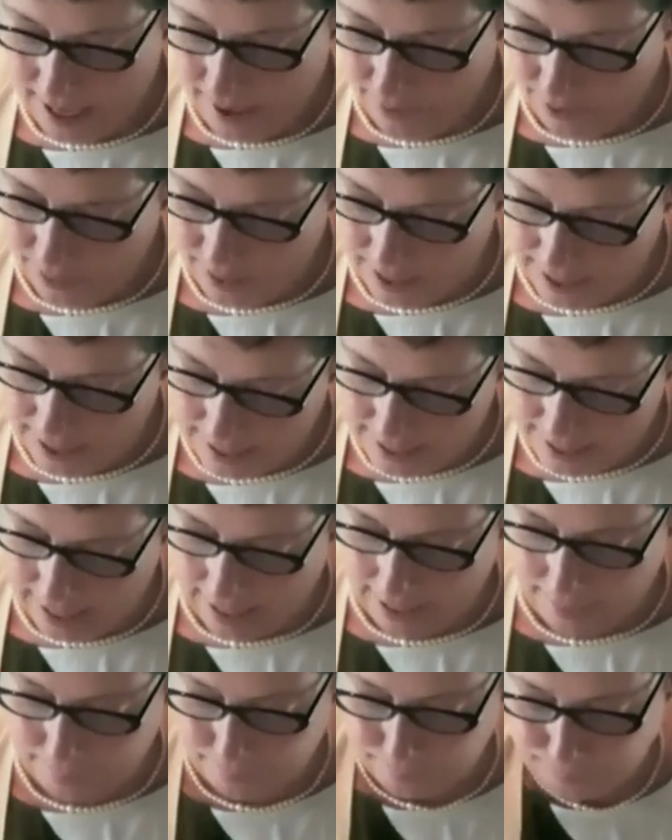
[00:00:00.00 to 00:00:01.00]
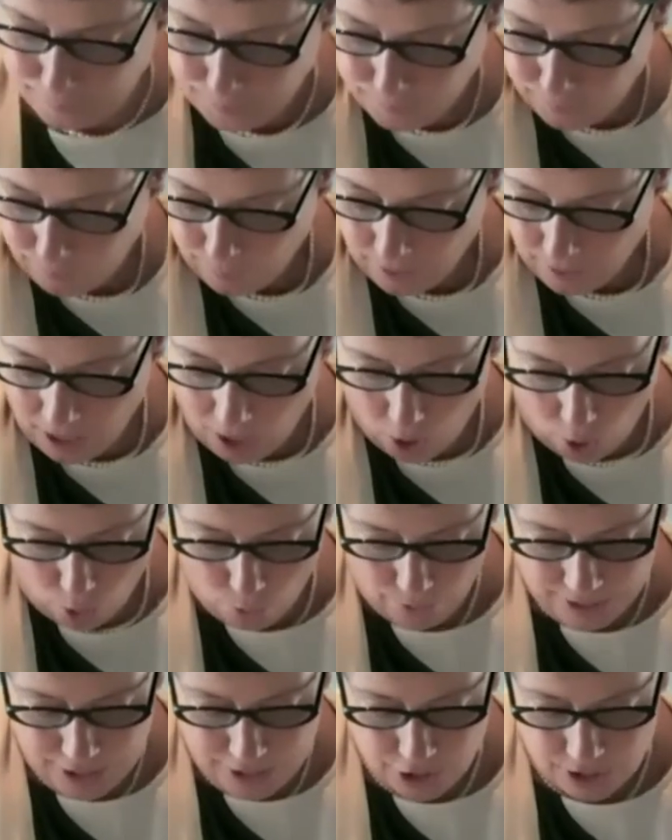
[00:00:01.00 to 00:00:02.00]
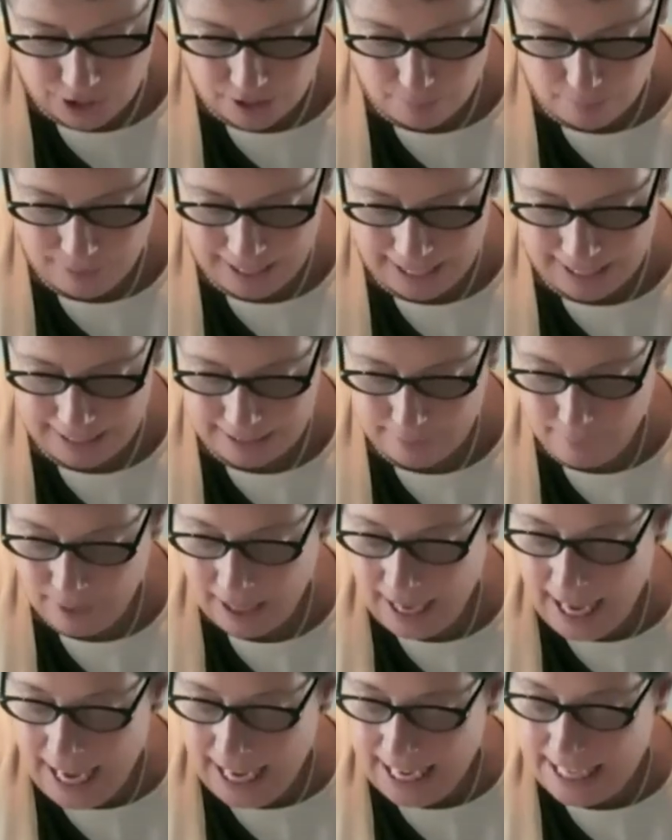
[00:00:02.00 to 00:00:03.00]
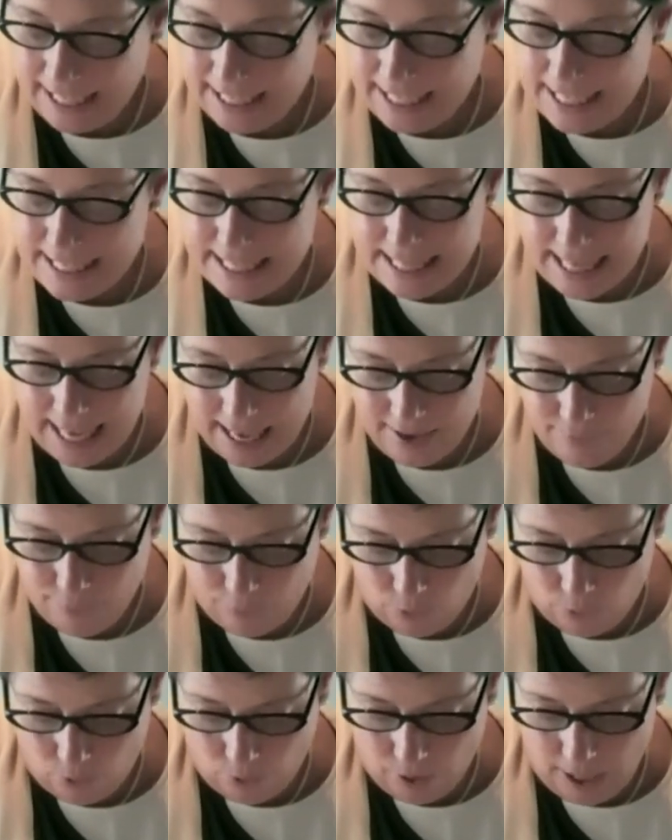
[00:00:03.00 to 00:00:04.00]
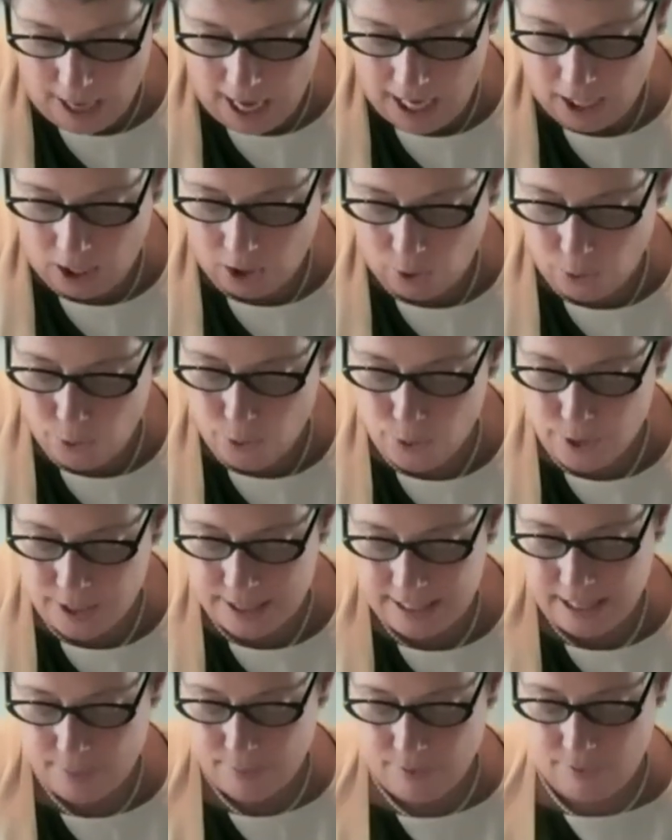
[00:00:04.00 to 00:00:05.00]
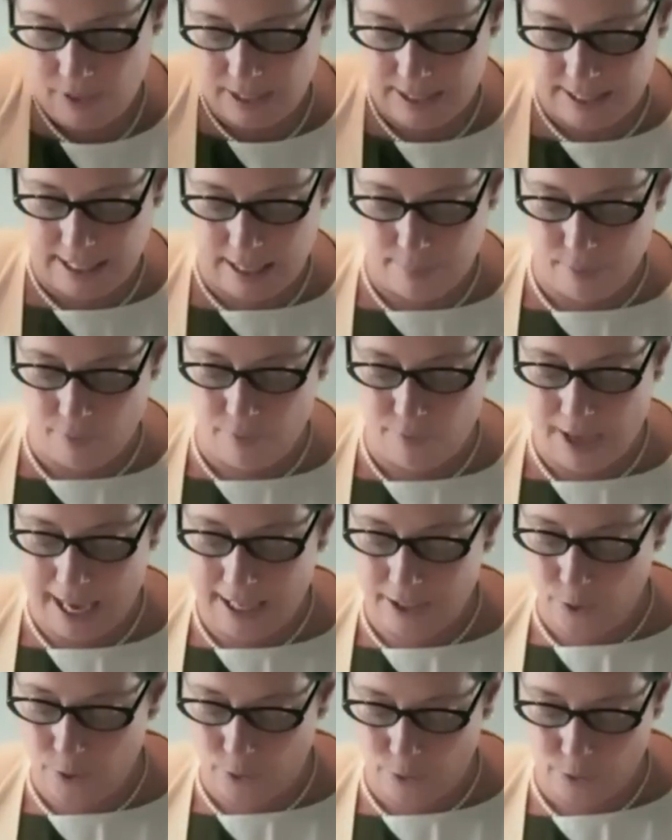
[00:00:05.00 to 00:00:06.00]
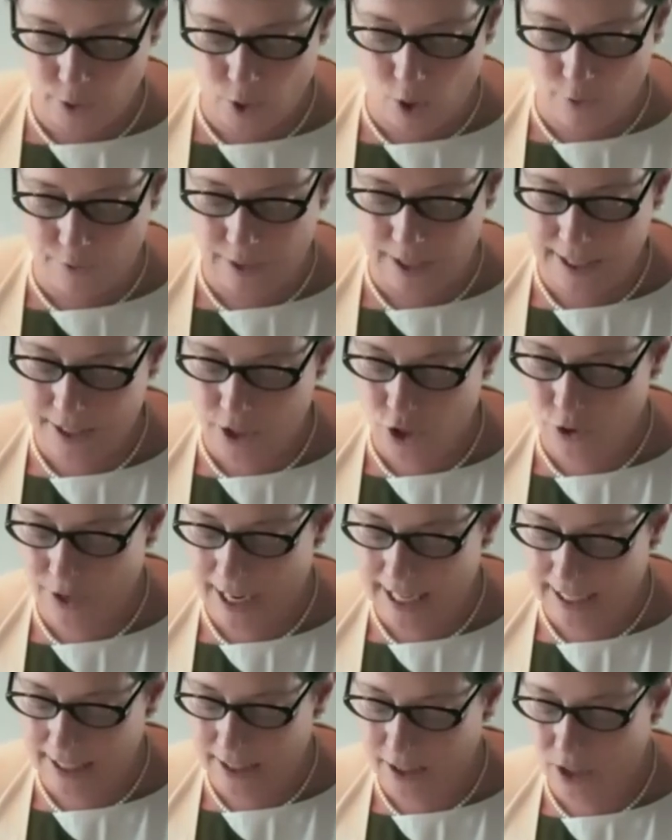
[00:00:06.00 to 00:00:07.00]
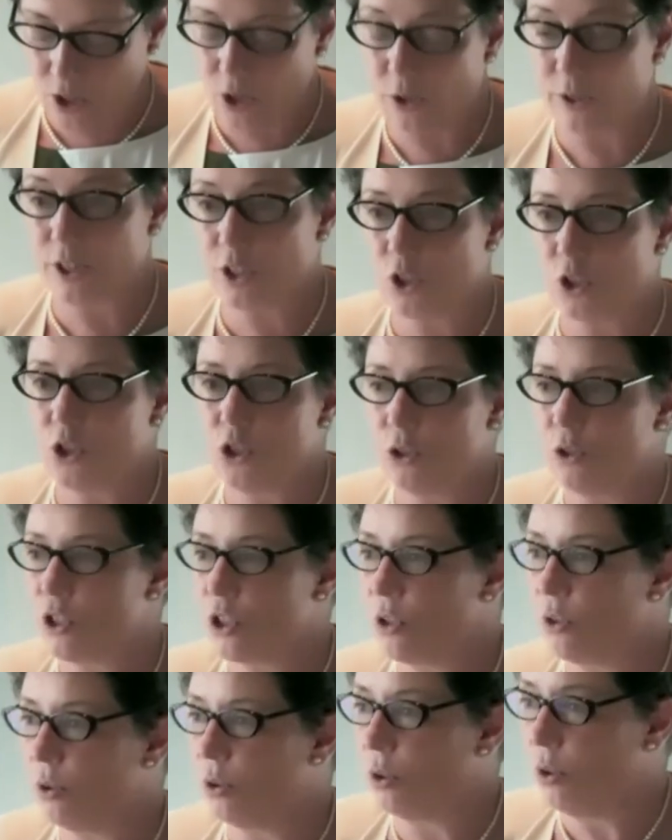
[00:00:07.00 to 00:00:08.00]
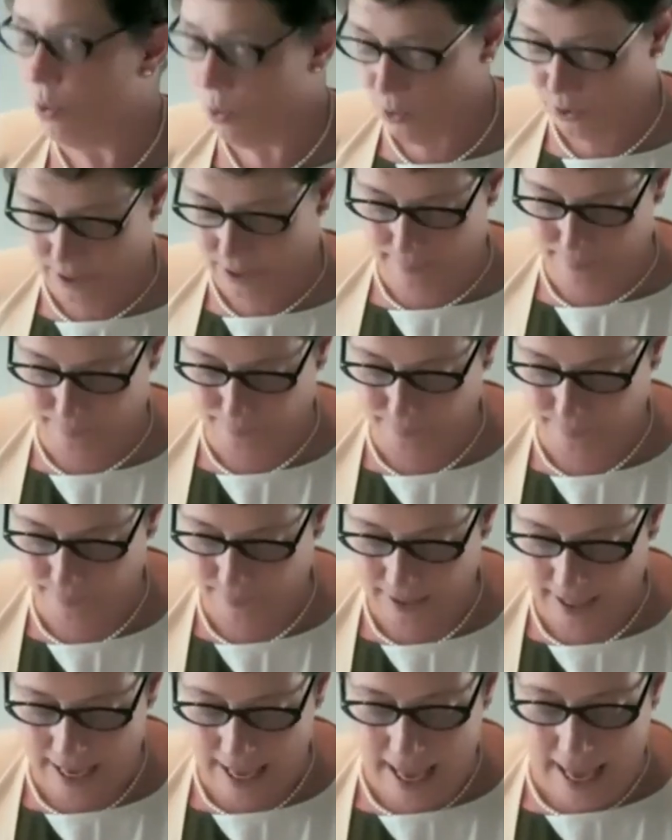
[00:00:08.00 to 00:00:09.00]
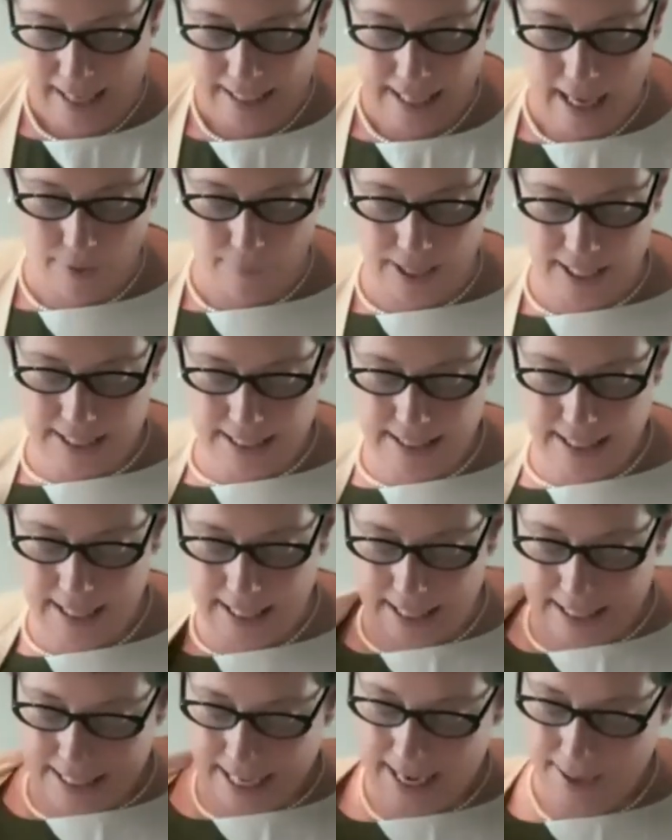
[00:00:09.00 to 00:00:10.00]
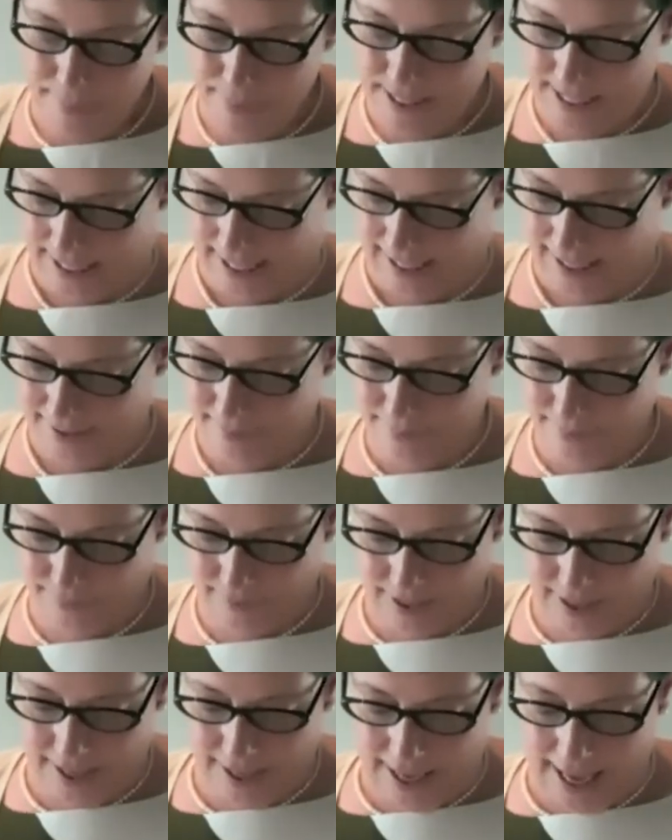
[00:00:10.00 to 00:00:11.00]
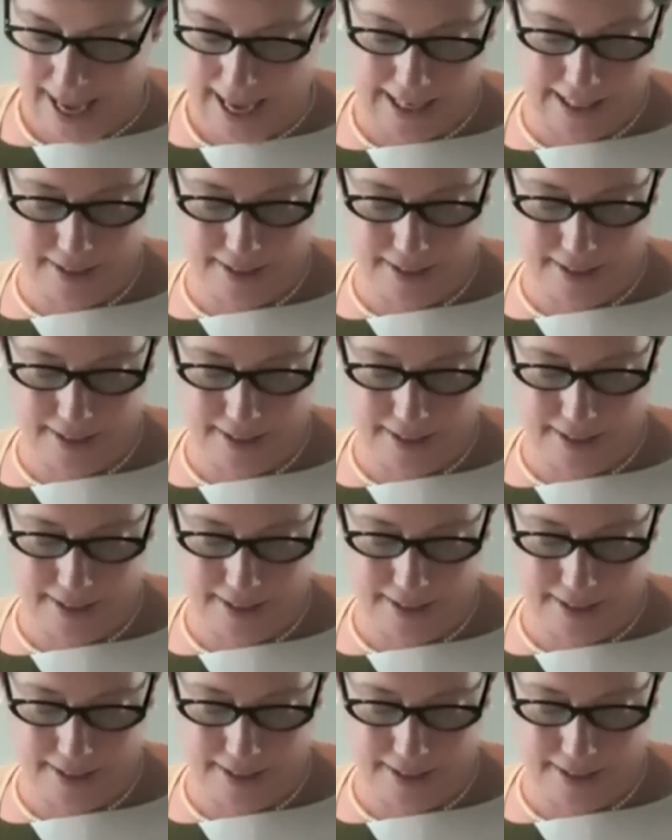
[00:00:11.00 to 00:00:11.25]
the question to bed. It is therefore a clue to some of the deep values of the Australian constitutional order. Now it's tempting, and